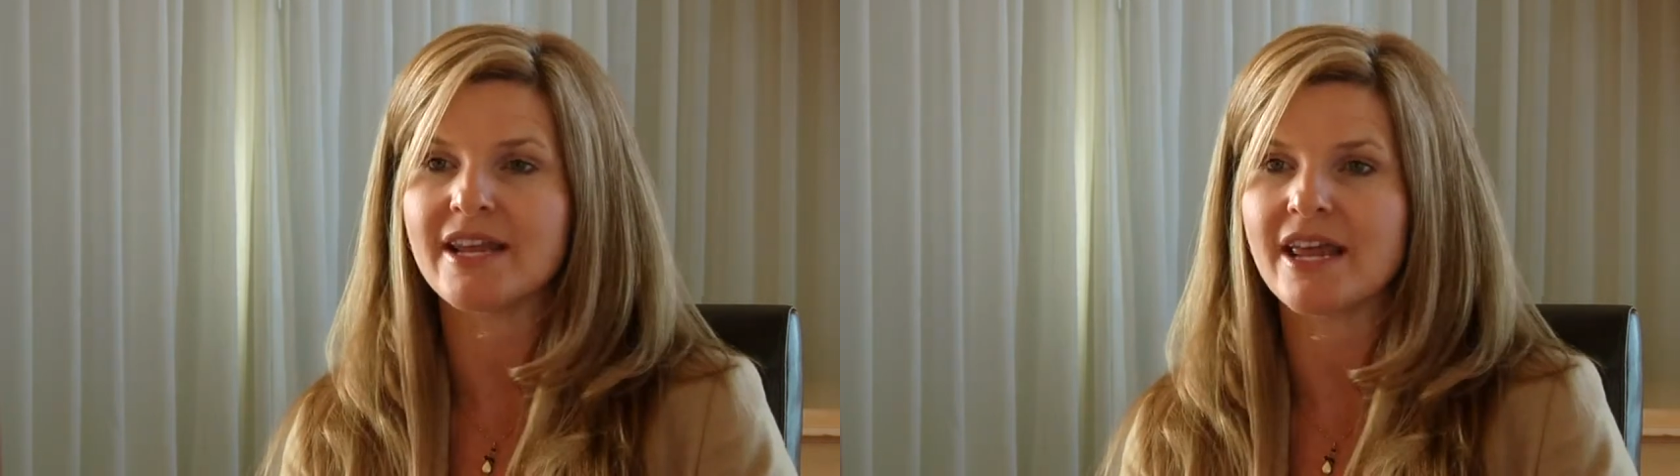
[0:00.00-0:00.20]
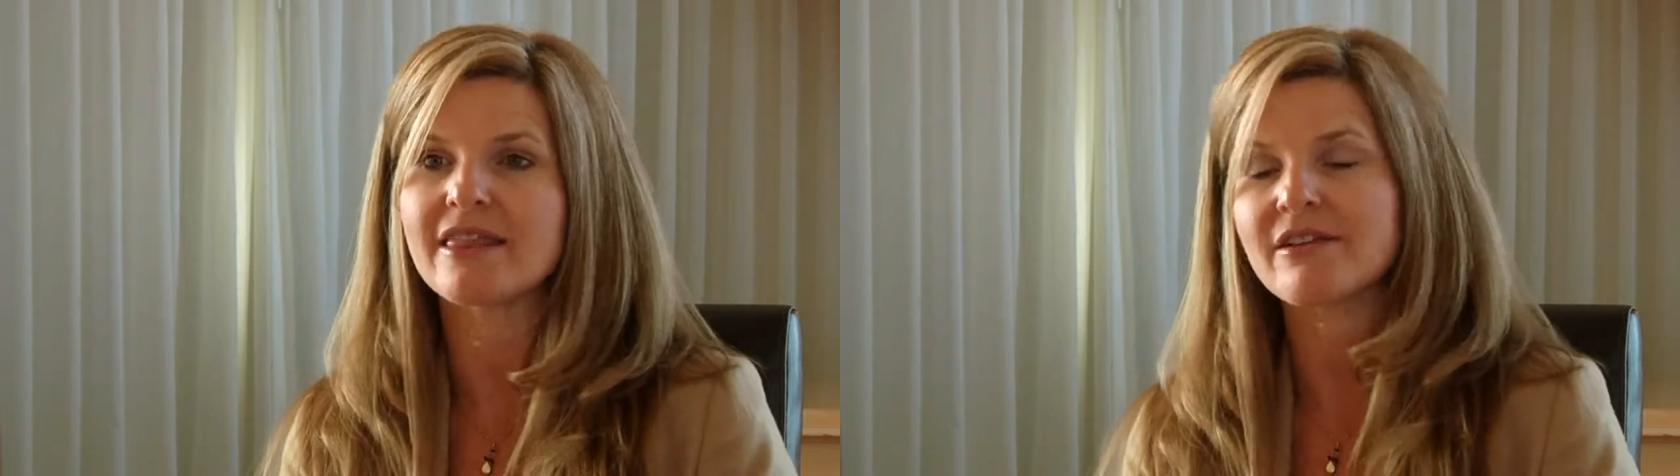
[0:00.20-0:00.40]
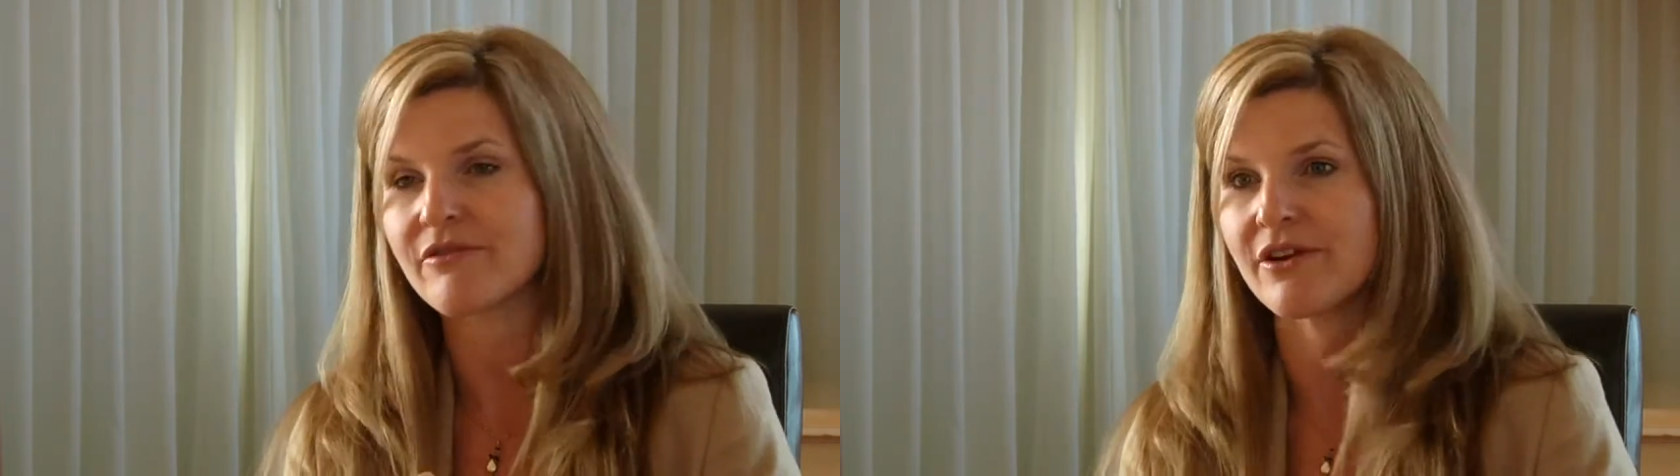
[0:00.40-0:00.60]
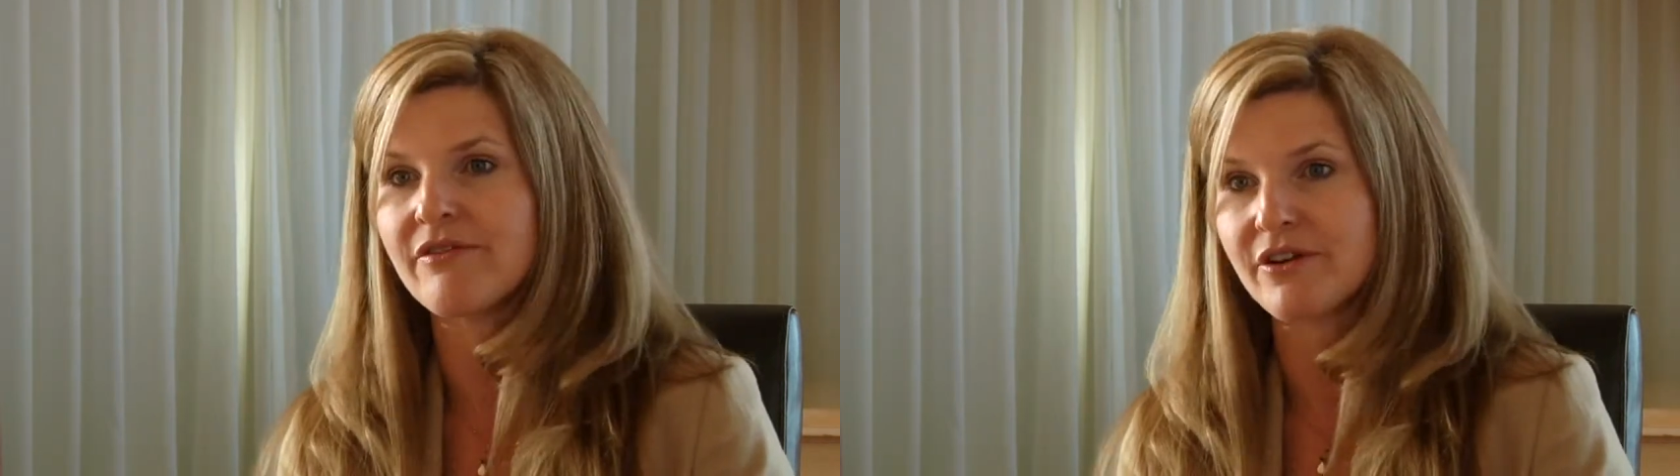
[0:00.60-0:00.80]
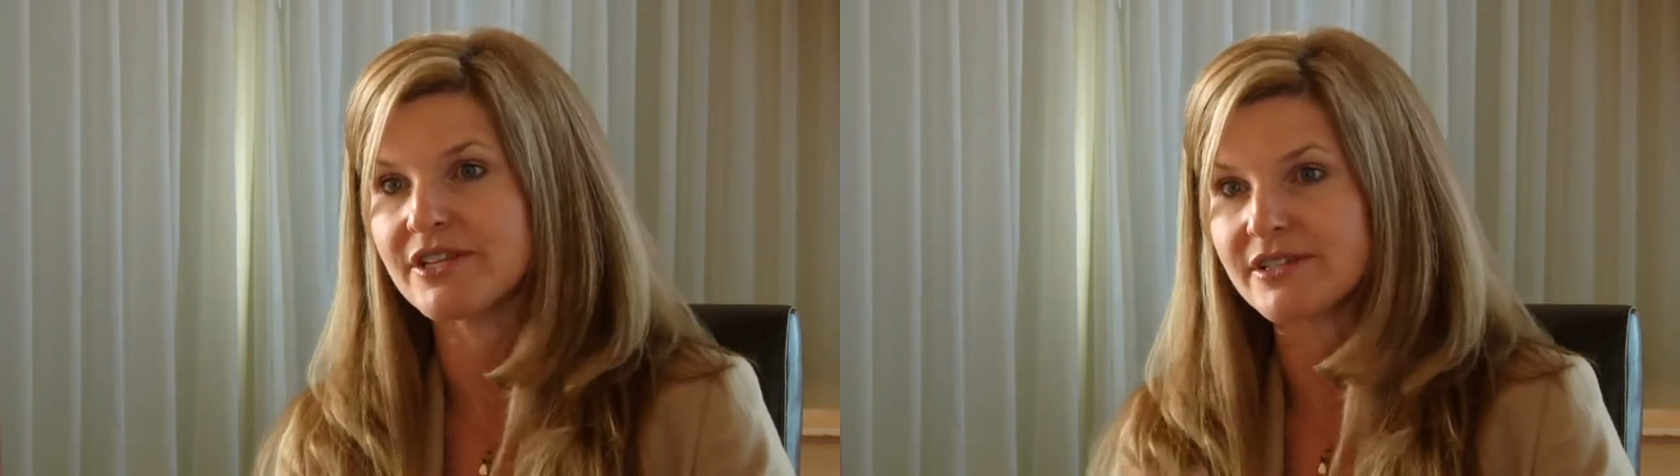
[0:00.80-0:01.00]
and I think very,
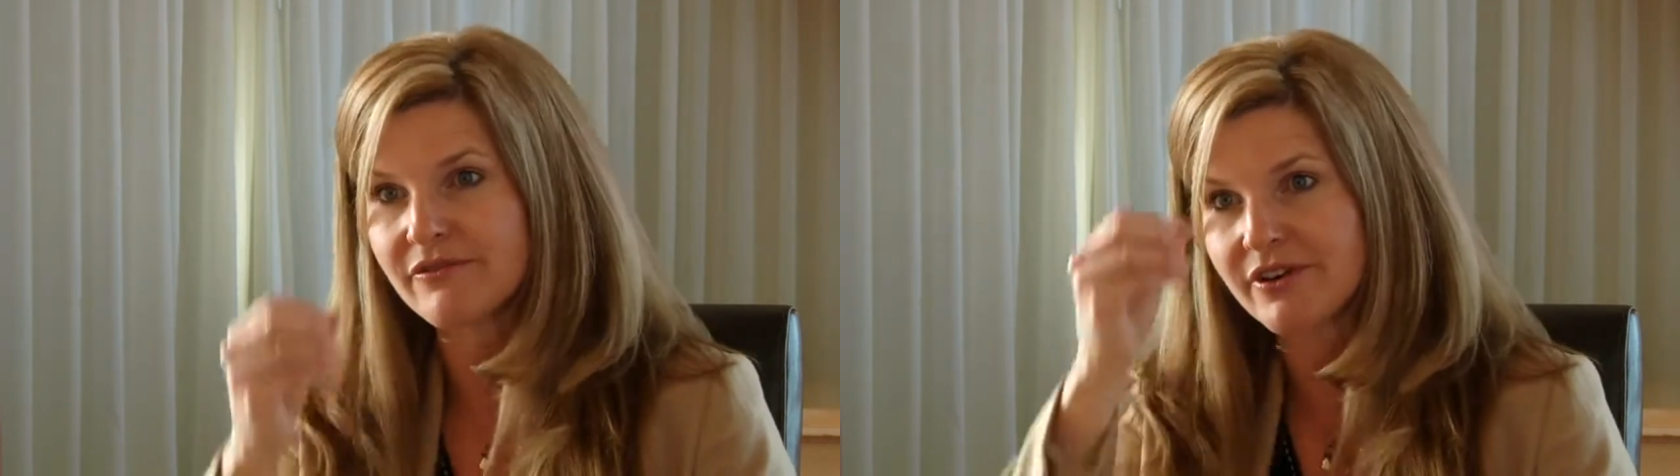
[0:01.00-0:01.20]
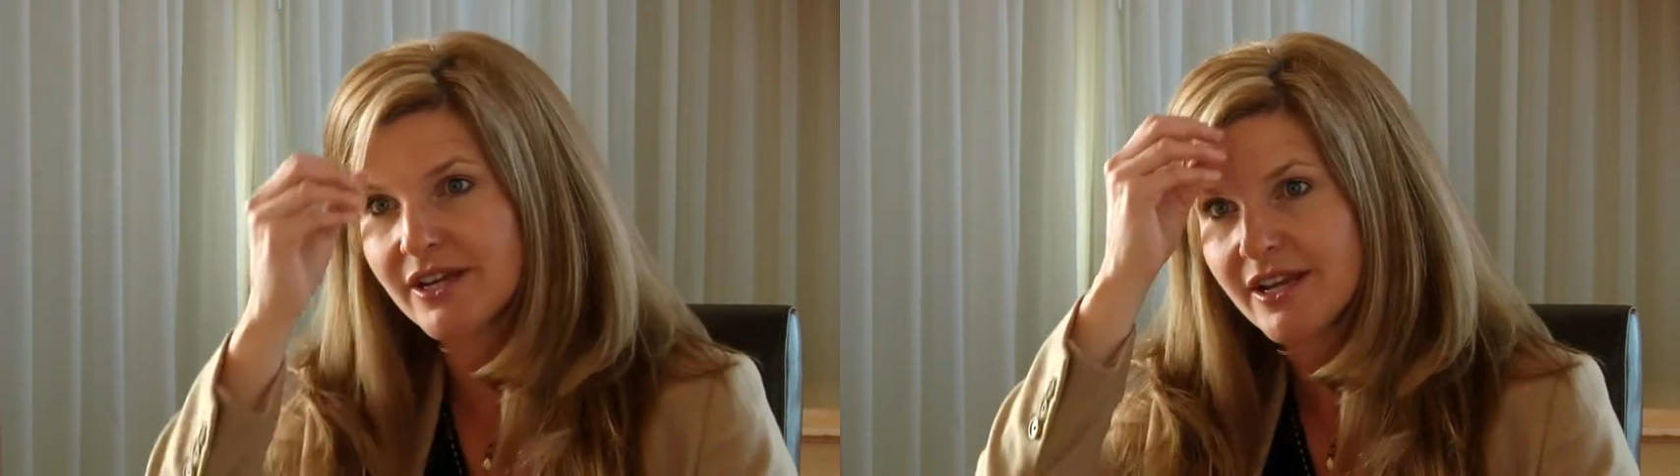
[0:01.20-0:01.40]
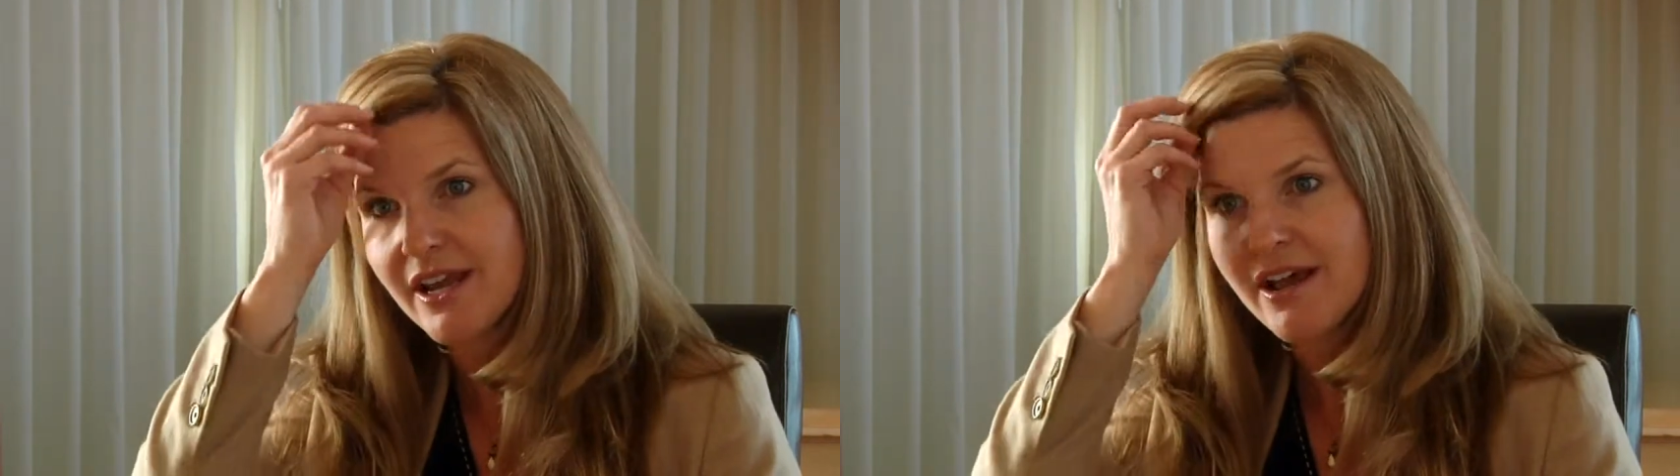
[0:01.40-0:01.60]
very different